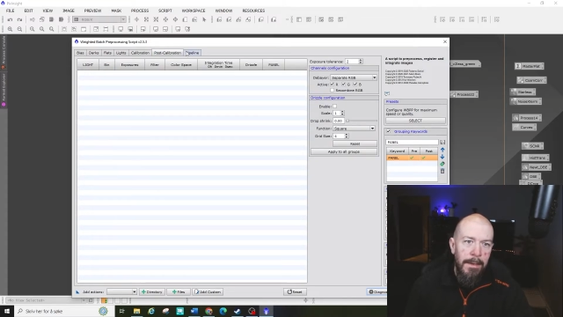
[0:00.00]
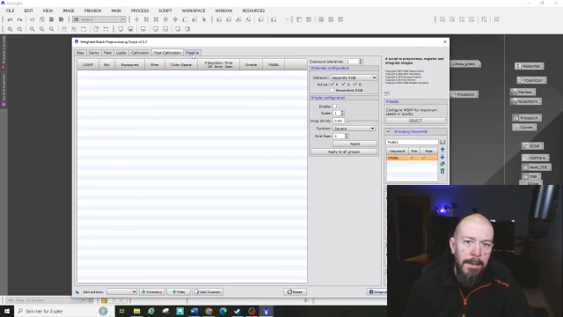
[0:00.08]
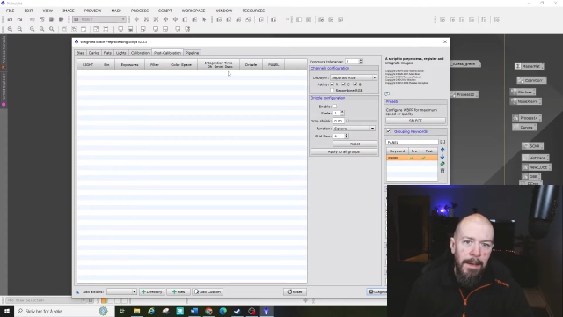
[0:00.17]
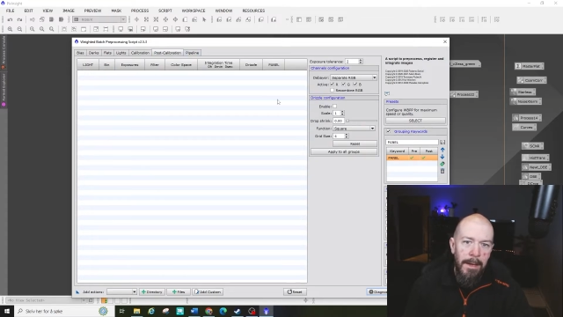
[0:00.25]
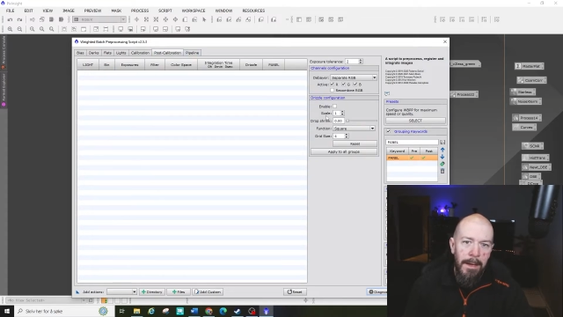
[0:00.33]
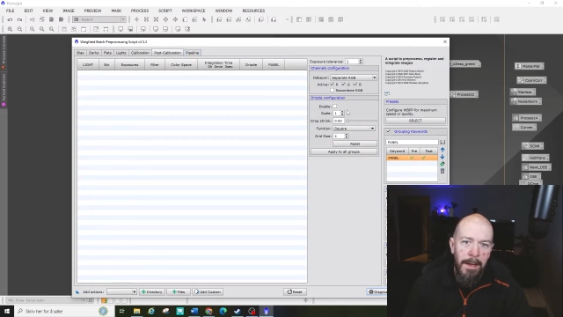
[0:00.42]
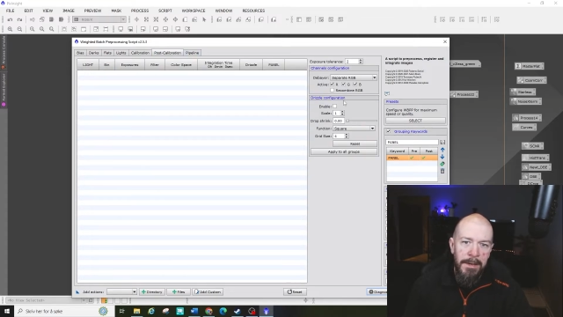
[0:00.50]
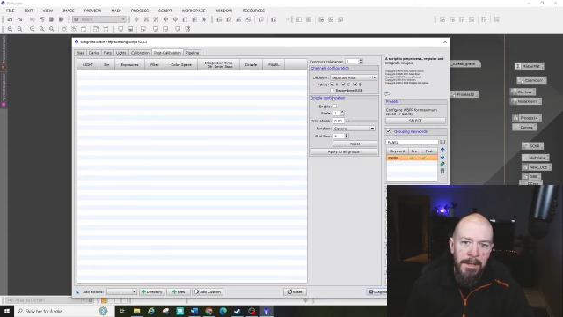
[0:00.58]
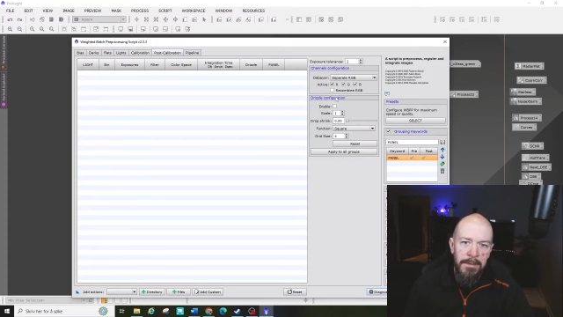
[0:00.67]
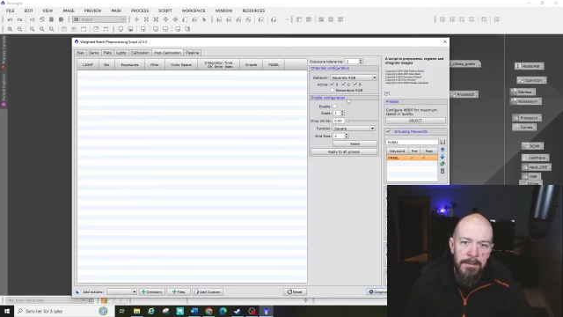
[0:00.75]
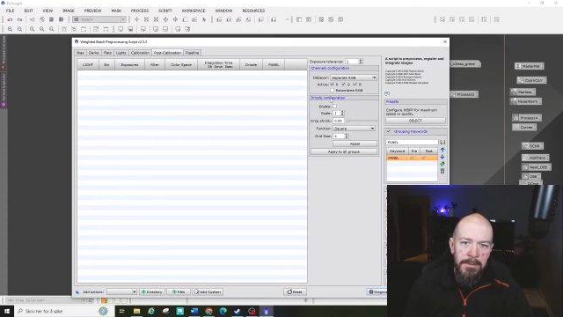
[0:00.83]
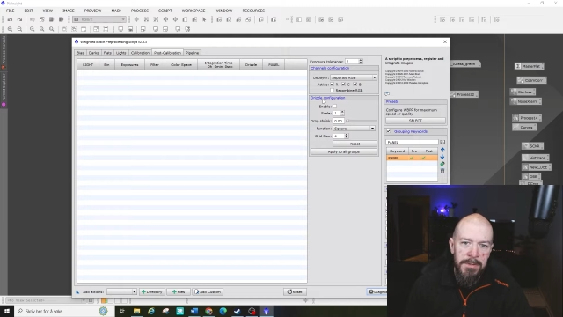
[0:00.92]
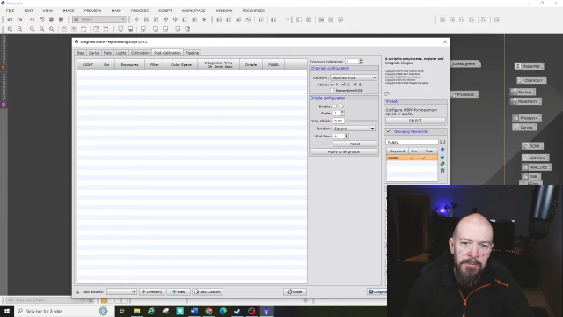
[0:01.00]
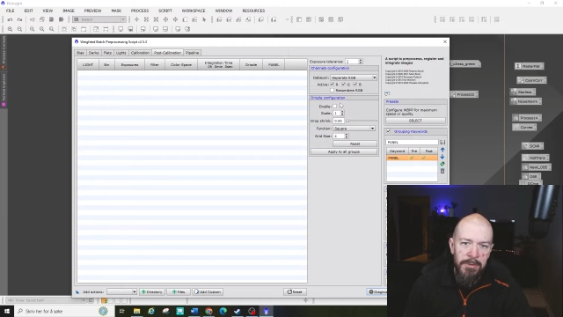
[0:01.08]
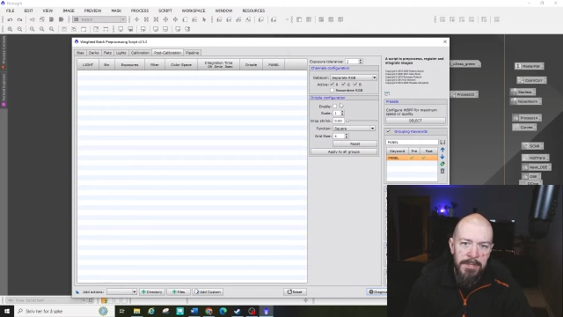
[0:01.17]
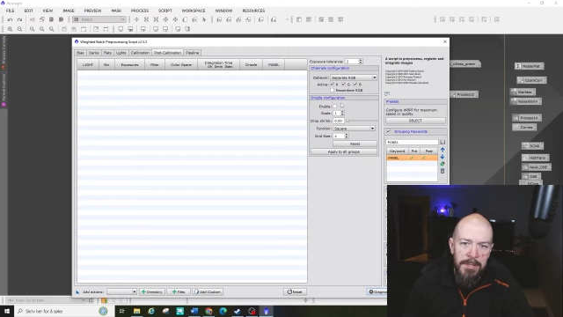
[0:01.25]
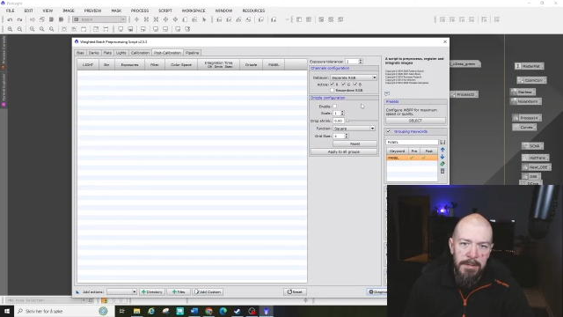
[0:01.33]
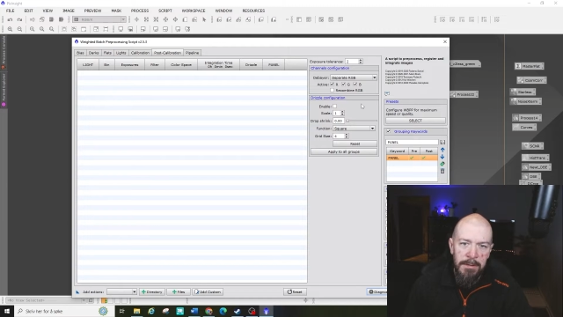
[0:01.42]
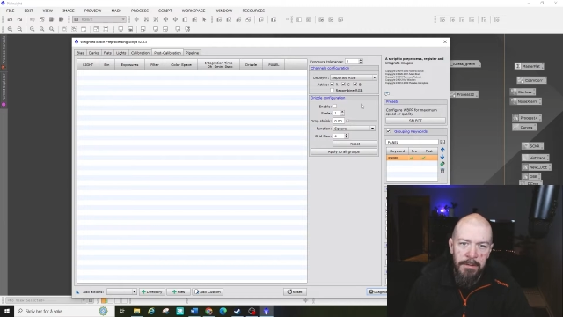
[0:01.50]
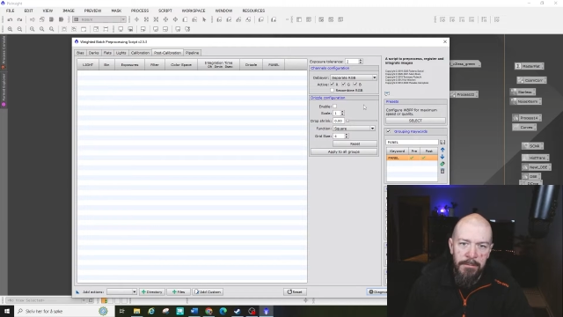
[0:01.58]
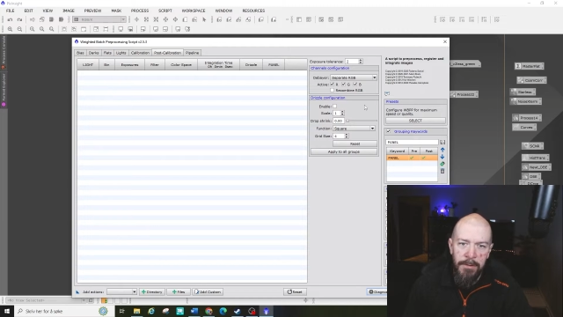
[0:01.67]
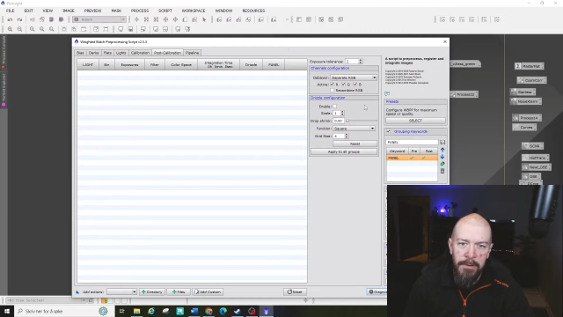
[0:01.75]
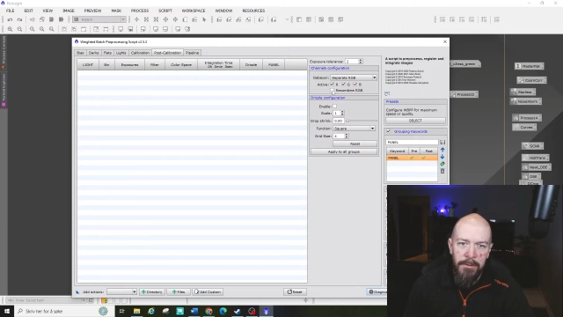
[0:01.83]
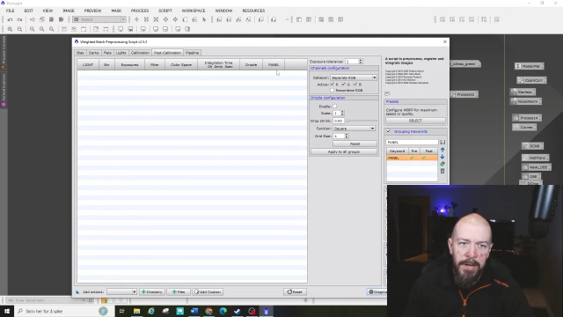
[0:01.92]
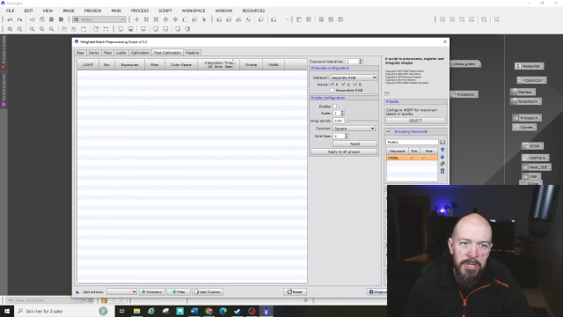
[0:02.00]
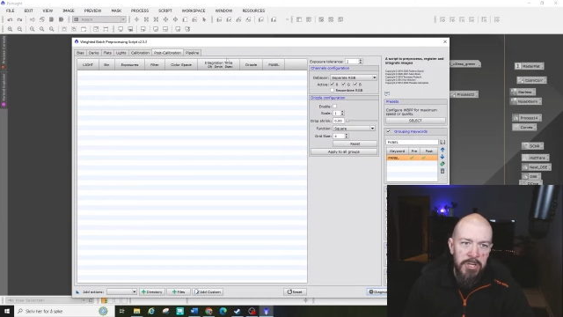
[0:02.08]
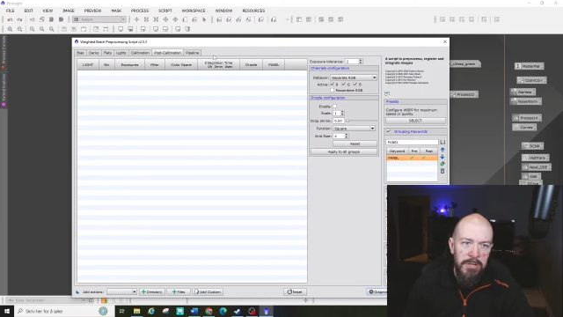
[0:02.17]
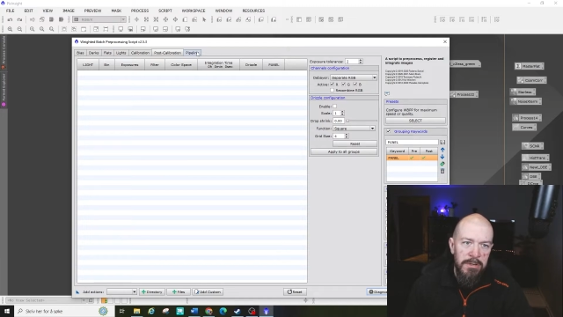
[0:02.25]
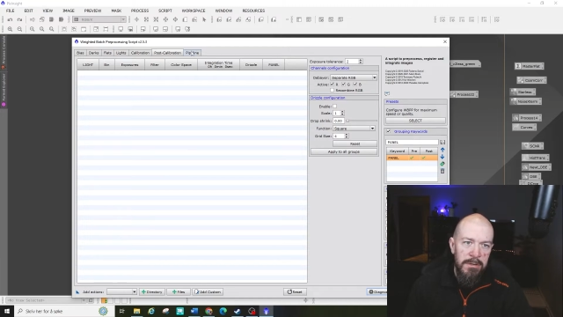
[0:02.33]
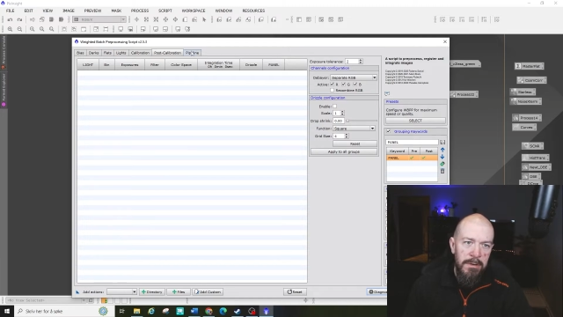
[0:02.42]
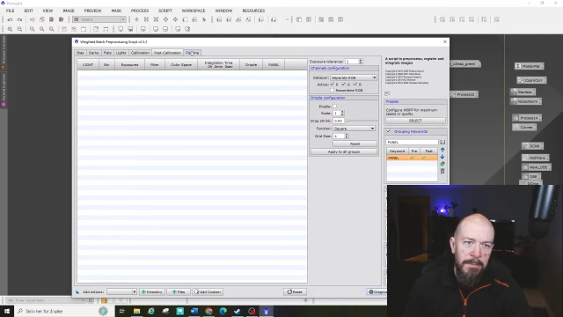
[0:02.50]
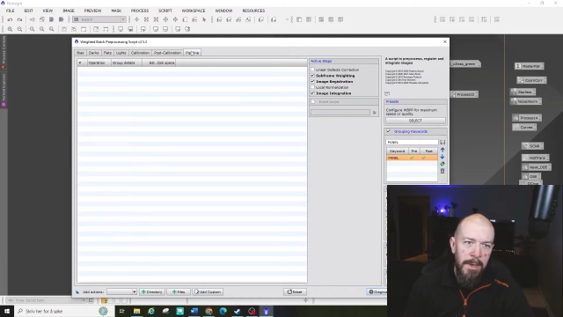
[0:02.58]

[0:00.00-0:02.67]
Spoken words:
I didn't use drizzle configuration.